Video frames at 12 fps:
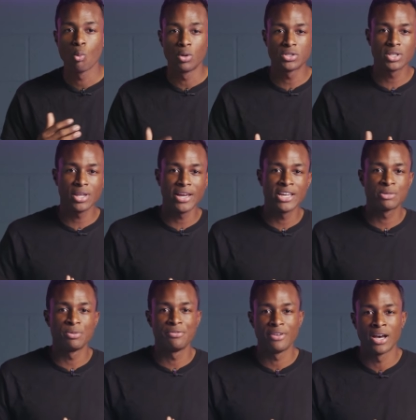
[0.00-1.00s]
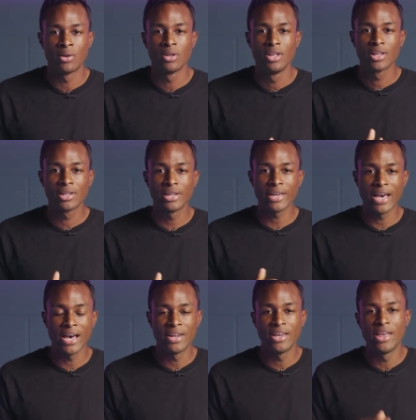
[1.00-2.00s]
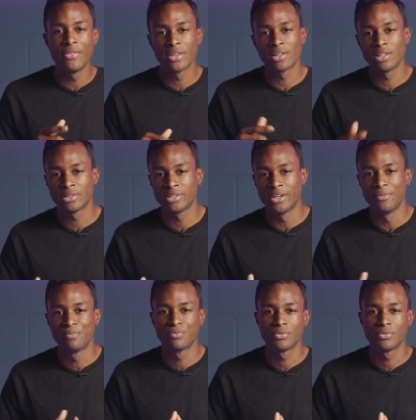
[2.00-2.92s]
Once the light has been found, click Add and then click Done.